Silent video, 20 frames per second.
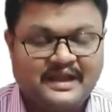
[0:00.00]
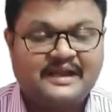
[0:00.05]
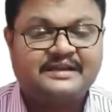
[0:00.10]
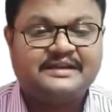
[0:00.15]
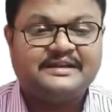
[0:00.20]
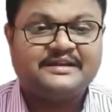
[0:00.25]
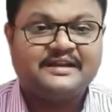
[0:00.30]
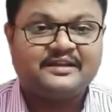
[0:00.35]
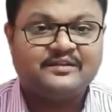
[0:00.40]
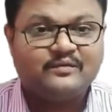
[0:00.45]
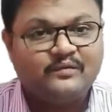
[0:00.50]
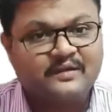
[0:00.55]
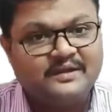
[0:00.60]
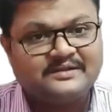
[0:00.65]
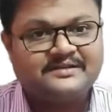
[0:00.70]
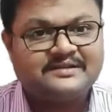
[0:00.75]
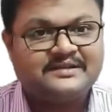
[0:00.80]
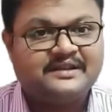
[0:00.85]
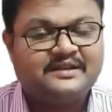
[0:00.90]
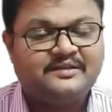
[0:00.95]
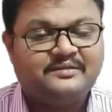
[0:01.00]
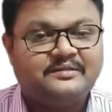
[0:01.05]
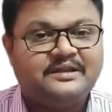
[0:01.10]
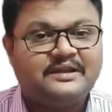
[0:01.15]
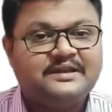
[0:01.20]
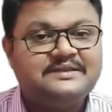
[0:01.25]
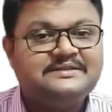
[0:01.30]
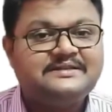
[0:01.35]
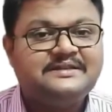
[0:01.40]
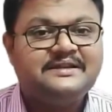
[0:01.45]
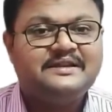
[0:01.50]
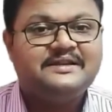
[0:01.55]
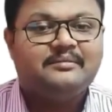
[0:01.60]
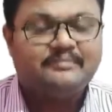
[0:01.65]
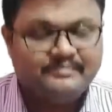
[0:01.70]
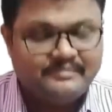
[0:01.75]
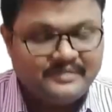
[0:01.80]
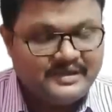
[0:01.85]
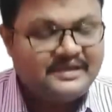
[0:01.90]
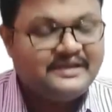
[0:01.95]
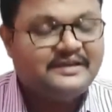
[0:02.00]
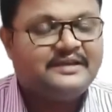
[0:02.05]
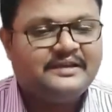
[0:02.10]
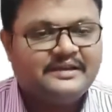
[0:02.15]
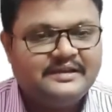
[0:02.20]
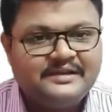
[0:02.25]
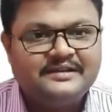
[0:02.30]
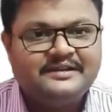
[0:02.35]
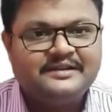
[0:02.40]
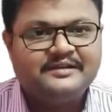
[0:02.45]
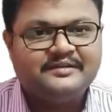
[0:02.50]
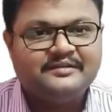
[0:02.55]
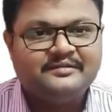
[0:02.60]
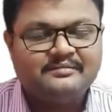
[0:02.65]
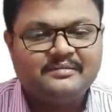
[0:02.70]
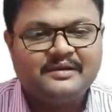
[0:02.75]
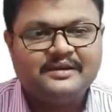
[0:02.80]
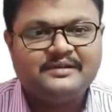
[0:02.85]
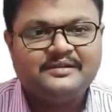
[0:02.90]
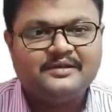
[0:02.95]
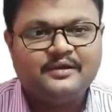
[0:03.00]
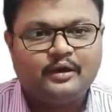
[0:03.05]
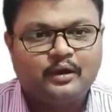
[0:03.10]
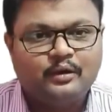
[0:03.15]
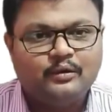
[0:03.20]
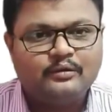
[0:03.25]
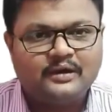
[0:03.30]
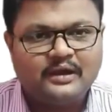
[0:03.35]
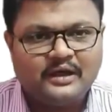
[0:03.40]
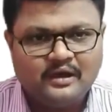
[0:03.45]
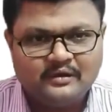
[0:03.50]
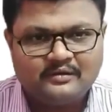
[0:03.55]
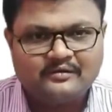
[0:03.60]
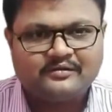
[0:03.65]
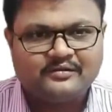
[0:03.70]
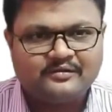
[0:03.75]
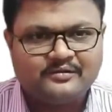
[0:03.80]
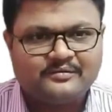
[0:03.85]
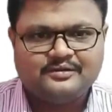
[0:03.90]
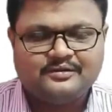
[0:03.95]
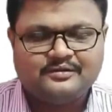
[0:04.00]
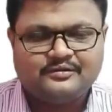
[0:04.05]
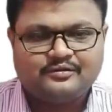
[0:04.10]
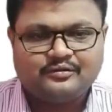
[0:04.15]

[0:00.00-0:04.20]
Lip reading: and it can once again easily being eaten by the owl also.